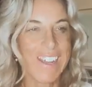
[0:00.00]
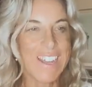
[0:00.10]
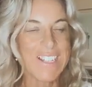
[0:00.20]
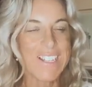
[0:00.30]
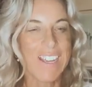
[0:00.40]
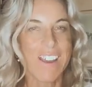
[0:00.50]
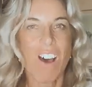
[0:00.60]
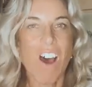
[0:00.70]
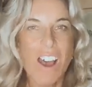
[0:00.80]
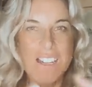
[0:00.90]
It's
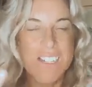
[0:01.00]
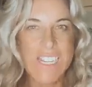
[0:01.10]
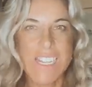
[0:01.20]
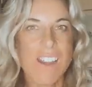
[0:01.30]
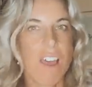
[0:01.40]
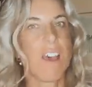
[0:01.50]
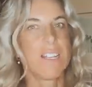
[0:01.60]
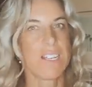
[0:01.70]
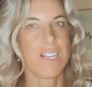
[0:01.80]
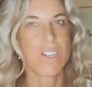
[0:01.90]

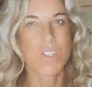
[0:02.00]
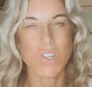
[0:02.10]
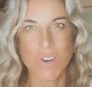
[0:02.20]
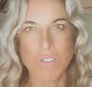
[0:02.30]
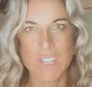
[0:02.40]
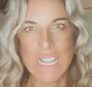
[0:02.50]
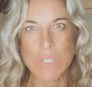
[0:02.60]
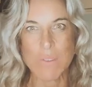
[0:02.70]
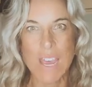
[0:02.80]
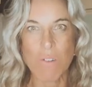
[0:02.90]
idealizing certain
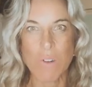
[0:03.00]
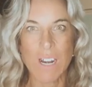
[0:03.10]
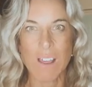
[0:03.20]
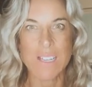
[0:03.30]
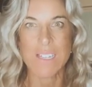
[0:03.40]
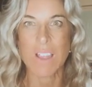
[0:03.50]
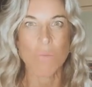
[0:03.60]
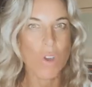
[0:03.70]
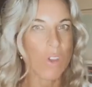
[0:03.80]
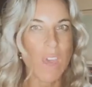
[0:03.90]
things without realizing
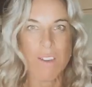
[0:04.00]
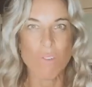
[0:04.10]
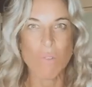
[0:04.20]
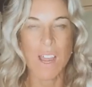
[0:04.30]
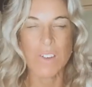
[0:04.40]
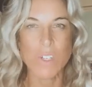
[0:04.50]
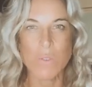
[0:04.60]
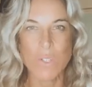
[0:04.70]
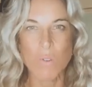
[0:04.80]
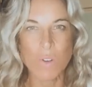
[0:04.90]
that what you have around
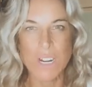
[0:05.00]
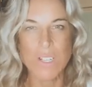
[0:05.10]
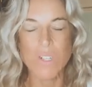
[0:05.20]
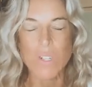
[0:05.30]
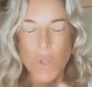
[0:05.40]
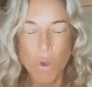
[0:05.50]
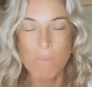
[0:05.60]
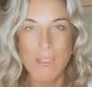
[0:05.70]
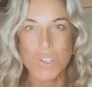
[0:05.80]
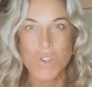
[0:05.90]
you is already so
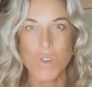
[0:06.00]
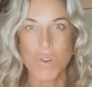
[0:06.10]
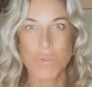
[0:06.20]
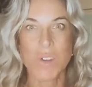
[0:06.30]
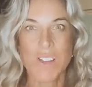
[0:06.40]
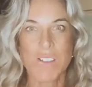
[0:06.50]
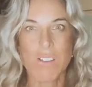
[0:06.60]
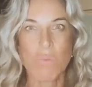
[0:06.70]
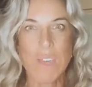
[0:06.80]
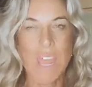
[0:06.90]
magical,
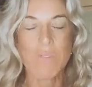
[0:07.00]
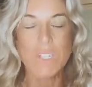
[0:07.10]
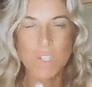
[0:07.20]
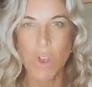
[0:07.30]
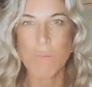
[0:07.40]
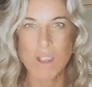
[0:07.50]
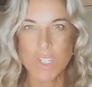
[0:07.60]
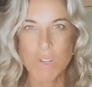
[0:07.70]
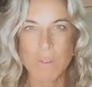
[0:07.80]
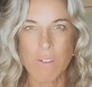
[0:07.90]
that we have so
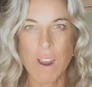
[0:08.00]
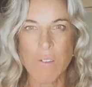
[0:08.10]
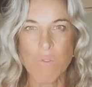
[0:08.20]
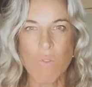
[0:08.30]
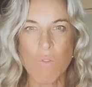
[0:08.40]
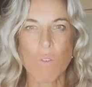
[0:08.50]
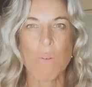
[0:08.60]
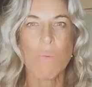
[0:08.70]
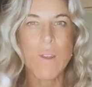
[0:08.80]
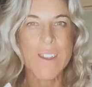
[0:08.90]
much to be grateful for,
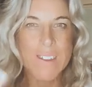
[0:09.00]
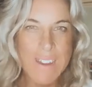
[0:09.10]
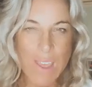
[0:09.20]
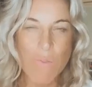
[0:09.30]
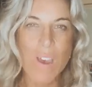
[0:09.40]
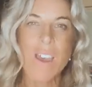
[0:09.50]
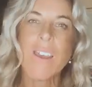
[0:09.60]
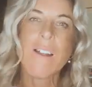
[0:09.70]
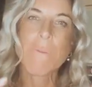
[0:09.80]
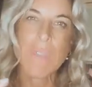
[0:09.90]
but we're never
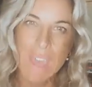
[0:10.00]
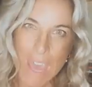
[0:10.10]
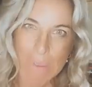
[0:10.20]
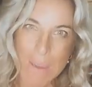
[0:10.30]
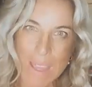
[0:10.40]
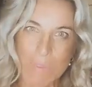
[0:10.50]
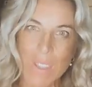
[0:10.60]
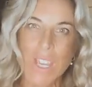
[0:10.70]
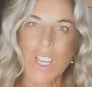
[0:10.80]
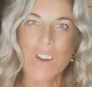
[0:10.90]
happy.
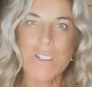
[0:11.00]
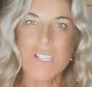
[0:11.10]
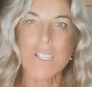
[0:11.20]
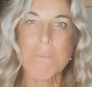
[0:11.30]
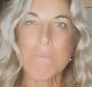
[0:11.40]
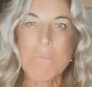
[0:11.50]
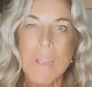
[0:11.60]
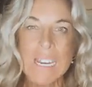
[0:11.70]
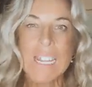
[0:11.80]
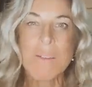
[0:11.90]
This is a
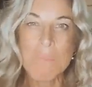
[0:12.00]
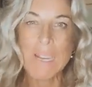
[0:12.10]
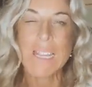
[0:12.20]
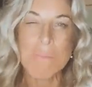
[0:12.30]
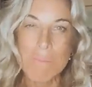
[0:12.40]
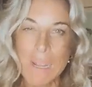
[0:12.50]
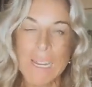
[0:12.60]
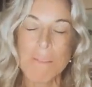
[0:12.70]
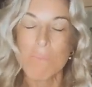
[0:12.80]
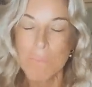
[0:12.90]
billion
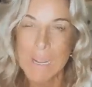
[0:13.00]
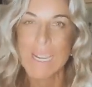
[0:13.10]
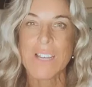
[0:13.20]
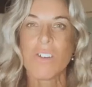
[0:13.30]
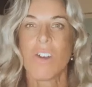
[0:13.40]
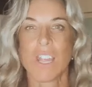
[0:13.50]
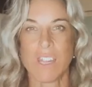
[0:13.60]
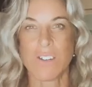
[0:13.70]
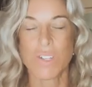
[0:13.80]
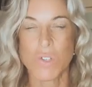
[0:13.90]
dollar
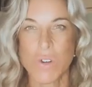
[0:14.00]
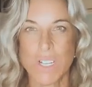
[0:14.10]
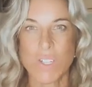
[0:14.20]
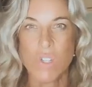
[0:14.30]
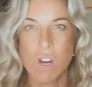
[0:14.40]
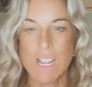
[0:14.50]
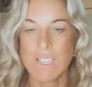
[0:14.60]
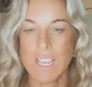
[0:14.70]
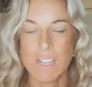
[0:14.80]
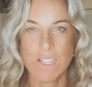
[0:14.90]
industry:
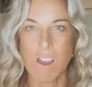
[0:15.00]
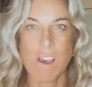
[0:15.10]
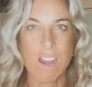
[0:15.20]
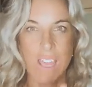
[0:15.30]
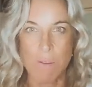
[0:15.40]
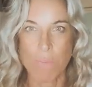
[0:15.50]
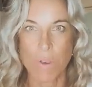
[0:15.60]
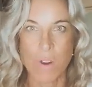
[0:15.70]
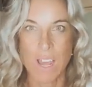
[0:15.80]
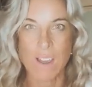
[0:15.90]
stress, anxiety, and
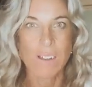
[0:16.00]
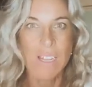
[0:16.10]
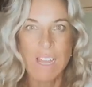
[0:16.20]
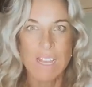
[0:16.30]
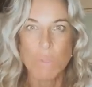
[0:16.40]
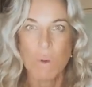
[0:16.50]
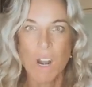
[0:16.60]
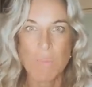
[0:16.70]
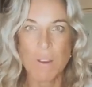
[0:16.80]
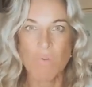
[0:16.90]
burnout. It's one
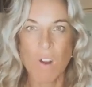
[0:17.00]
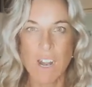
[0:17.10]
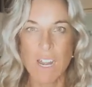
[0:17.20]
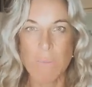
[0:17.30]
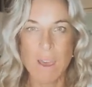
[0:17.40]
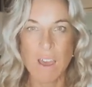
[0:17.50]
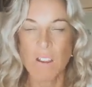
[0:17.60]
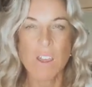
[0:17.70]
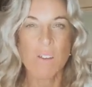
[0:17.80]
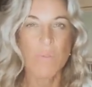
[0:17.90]
I've been writing
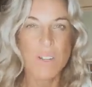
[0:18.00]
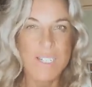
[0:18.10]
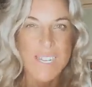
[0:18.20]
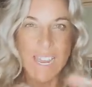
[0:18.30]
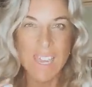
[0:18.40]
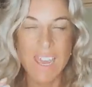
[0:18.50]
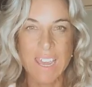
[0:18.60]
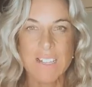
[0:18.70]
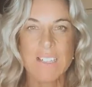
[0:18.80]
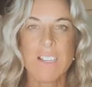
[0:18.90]
about for
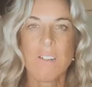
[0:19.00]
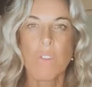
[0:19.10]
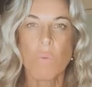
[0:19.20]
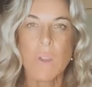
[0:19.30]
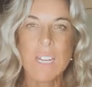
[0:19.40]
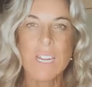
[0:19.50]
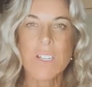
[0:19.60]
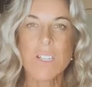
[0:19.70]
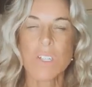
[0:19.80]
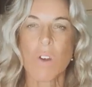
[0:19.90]
decades. We
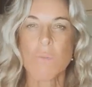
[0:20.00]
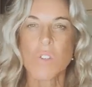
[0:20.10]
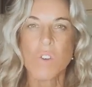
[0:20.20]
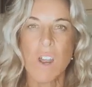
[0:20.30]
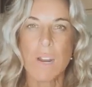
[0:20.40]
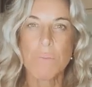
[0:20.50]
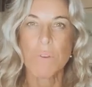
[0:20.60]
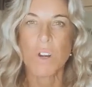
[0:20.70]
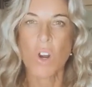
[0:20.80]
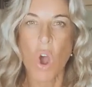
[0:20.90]
need to stop trying to
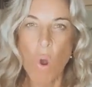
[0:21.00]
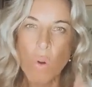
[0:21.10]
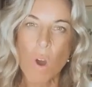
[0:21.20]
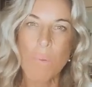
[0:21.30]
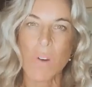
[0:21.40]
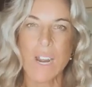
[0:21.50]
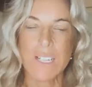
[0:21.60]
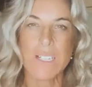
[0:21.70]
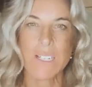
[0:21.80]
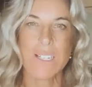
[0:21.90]
put an old
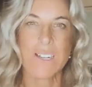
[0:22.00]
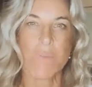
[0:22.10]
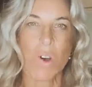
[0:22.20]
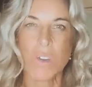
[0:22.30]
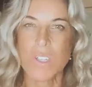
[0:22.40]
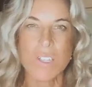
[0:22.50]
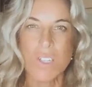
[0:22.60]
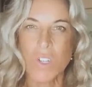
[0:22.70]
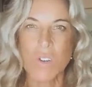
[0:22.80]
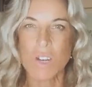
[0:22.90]
operating system onto
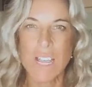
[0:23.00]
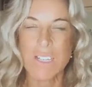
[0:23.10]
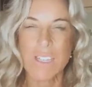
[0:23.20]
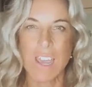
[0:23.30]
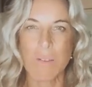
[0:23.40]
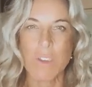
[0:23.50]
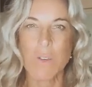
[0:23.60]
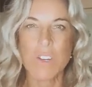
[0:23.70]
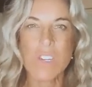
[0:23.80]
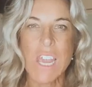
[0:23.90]
this new landscape.
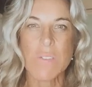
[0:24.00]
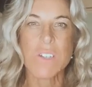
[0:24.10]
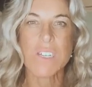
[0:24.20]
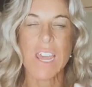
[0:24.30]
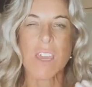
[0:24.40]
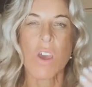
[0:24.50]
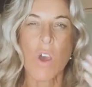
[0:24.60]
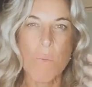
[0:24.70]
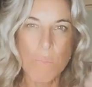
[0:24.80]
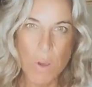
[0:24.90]
You actually have to take
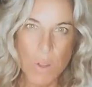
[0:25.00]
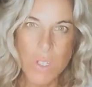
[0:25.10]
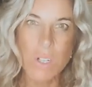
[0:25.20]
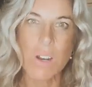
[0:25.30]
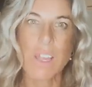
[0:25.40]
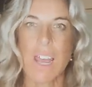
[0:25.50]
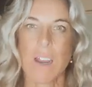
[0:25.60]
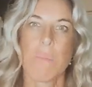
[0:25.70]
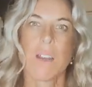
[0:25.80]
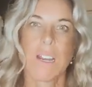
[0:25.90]
personal
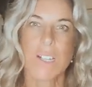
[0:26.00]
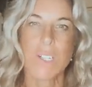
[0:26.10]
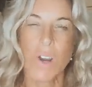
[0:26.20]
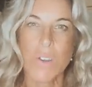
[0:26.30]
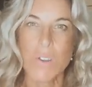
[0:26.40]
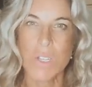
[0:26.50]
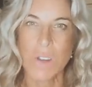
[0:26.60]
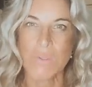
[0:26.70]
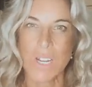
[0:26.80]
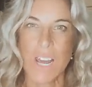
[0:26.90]
accountability to slow
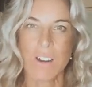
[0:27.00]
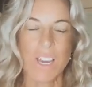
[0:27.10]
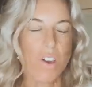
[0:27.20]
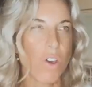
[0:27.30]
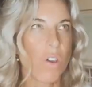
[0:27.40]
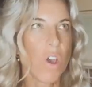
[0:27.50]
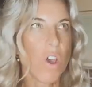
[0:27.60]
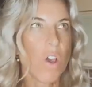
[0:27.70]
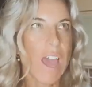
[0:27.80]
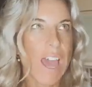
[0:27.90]
yourself down and go,
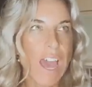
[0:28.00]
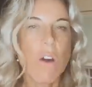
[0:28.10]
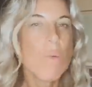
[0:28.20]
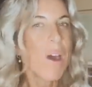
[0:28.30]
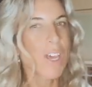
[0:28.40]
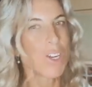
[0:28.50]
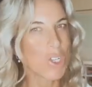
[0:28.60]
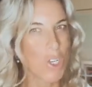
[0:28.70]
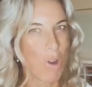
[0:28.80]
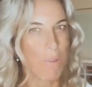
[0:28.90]
How am I going
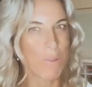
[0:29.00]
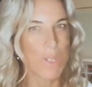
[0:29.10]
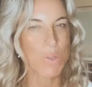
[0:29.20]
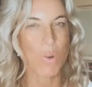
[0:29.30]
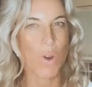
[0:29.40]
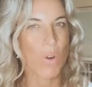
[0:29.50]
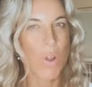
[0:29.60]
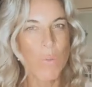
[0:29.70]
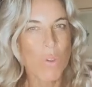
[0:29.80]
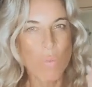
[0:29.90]
to show up in this world?
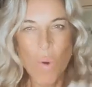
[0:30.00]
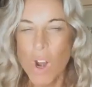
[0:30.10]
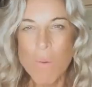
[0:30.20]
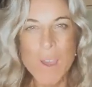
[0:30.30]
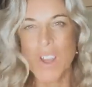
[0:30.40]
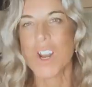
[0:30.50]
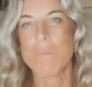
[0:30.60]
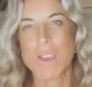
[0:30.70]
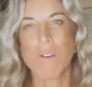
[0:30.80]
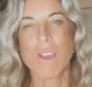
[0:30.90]
What am I going
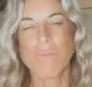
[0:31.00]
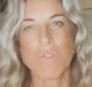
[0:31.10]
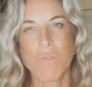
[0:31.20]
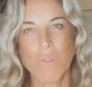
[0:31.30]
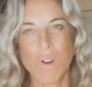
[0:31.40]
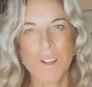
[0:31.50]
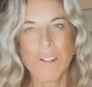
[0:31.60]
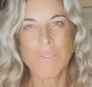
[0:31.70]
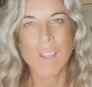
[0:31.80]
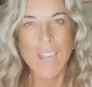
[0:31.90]
to be grateful for?
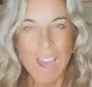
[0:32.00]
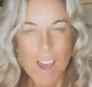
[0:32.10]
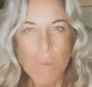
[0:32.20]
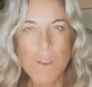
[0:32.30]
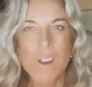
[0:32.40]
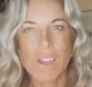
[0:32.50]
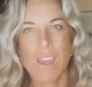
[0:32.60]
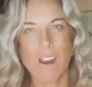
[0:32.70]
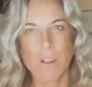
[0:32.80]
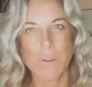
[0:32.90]
And how am I going to
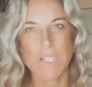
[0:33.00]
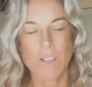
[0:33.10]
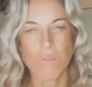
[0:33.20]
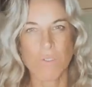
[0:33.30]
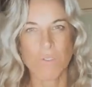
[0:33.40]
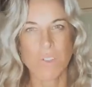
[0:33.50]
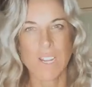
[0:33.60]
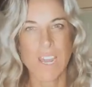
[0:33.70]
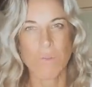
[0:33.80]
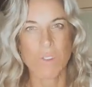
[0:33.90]
carry myself through the
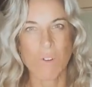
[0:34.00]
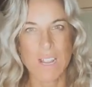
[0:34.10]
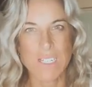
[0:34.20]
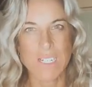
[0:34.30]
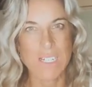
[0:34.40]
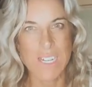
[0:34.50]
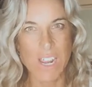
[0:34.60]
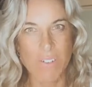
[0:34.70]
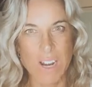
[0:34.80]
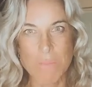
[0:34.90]
day with grace and
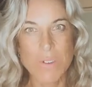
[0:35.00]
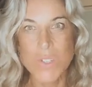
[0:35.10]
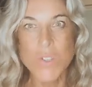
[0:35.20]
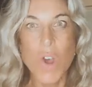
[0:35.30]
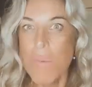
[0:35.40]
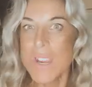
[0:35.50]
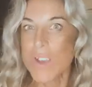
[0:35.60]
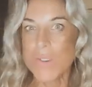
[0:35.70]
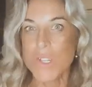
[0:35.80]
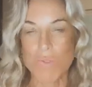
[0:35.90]
integrity? Because nobody
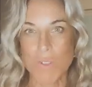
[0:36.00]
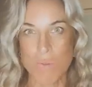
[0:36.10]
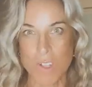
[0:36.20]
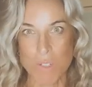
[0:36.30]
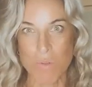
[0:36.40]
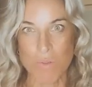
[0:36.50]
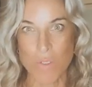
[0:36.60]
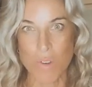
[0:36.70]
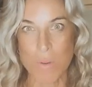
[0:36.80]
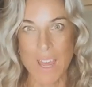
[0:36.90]
else is responsible
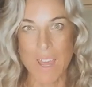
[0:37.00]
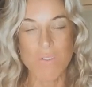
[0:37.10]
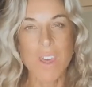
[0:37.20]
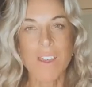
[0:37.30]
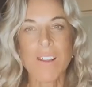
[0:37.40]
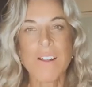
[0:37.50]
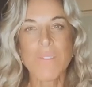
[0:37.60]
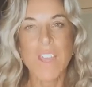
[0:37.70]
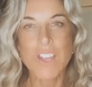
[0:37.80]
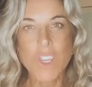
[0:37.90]
for your behavior,
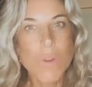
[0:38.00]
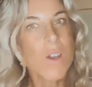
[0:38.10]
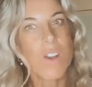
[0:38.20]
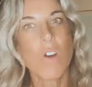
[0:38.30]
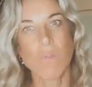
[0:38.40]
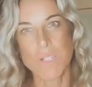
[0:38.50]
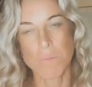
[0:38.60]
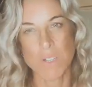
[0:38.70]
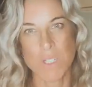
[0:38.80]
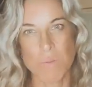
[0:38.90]
and you are not
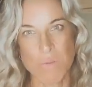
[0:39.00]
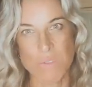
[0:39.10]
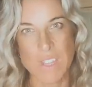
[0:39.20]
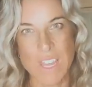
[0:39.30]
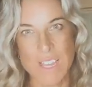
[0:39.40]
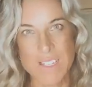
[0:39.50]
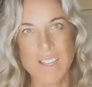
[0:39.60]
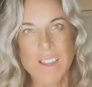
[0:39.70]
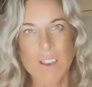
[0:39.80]
responsible for theirs.